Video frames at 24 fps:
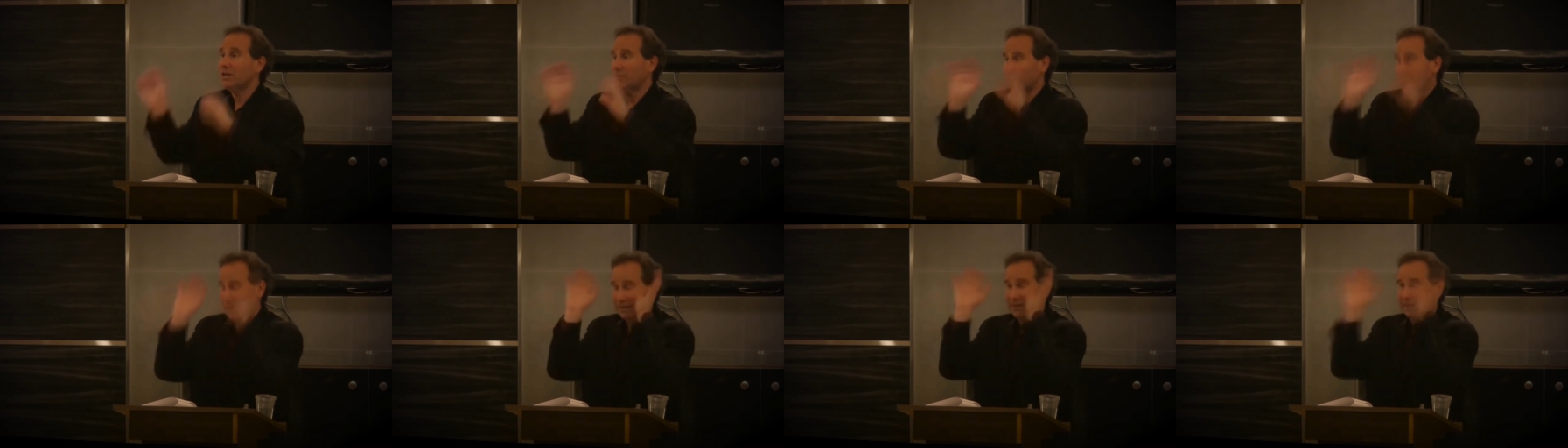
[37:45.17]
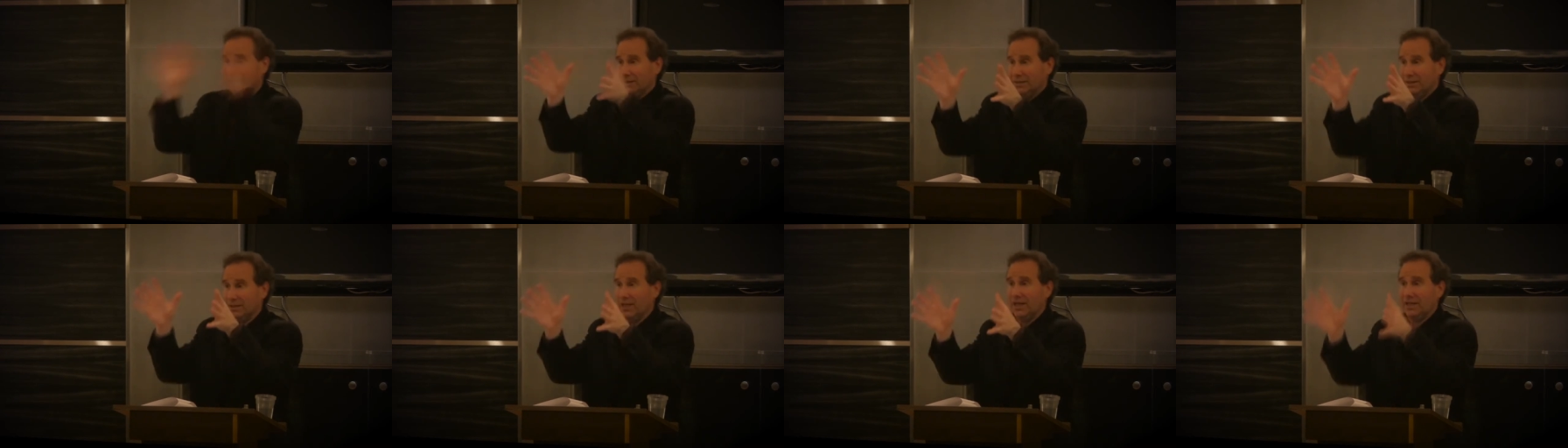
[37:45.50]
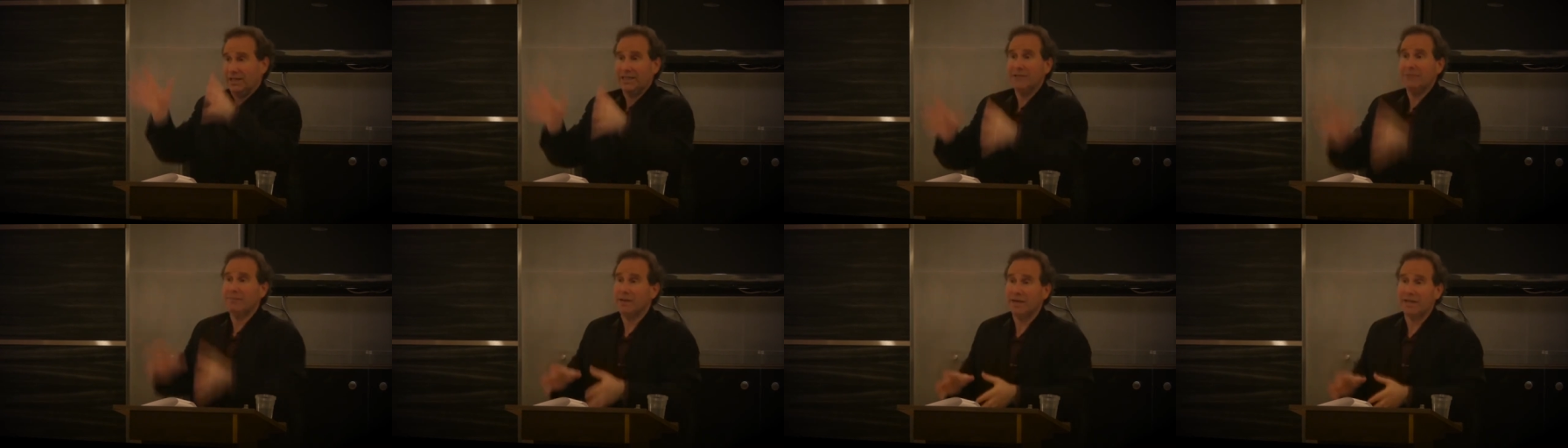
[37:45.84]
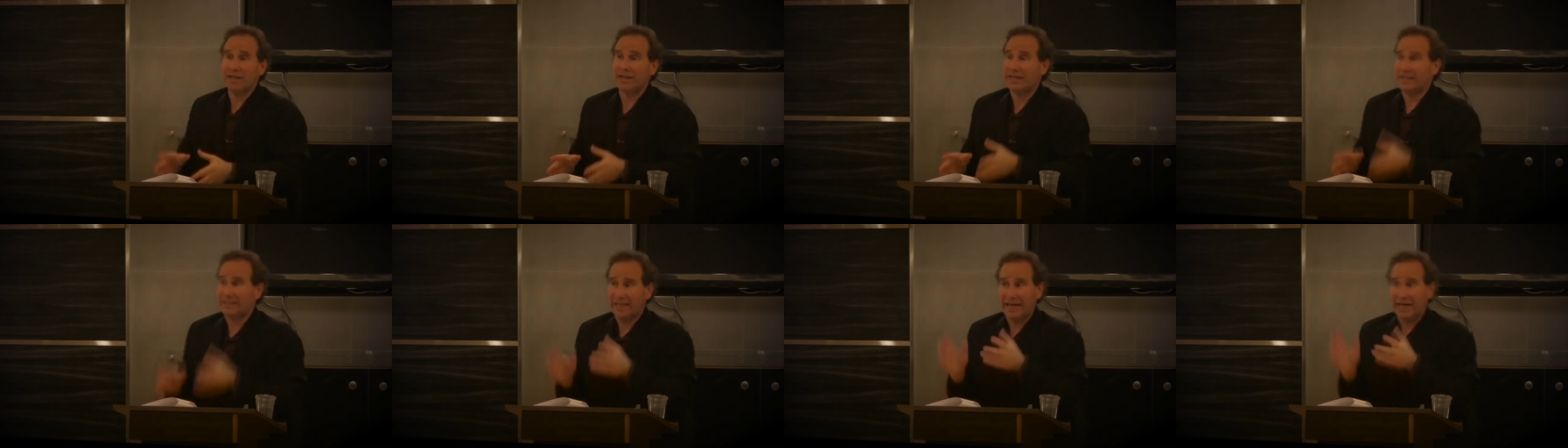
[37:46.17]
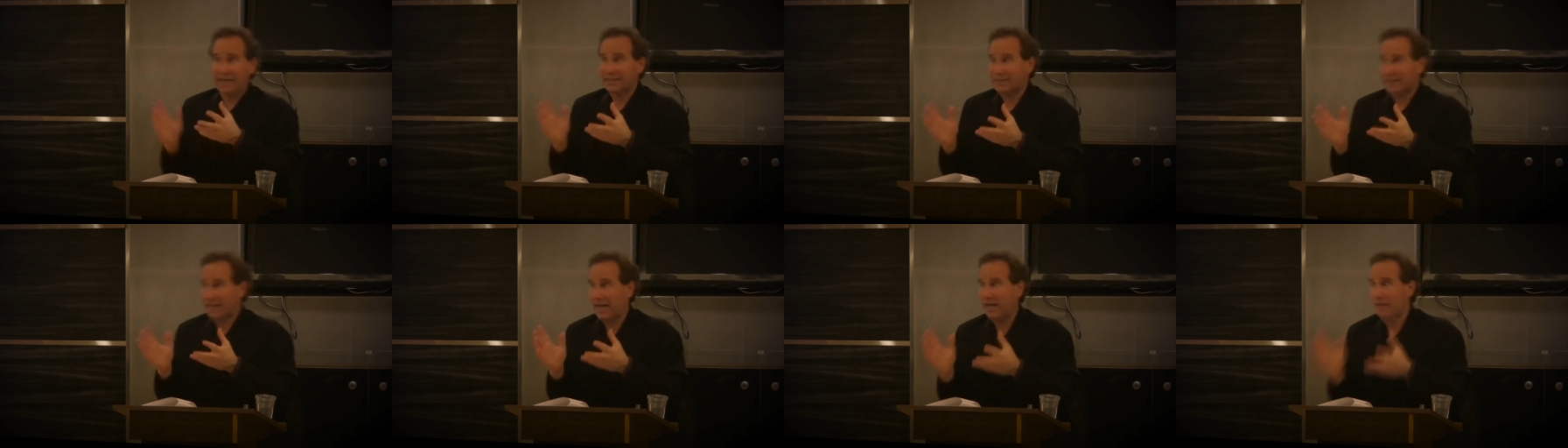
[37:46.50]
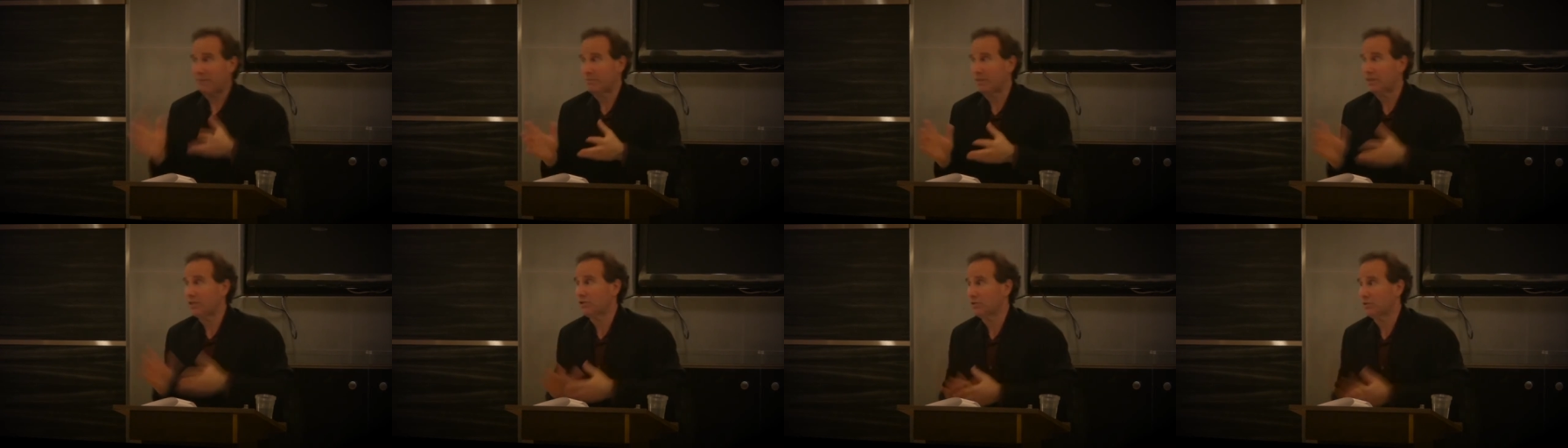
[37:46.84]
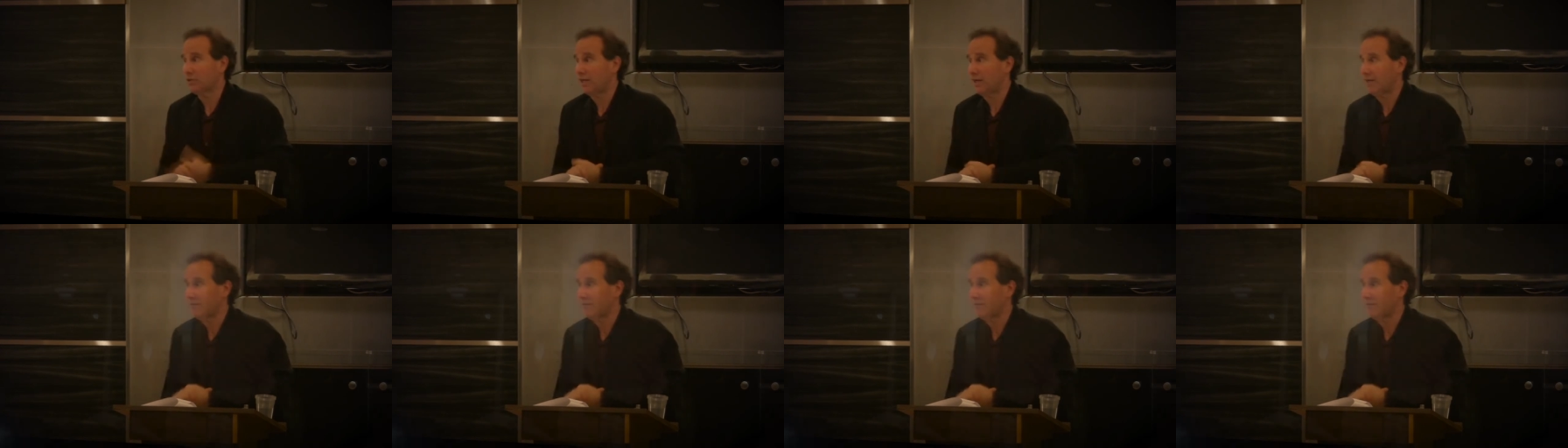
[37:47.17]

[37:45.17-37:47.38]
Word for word: but an email like that, it can be good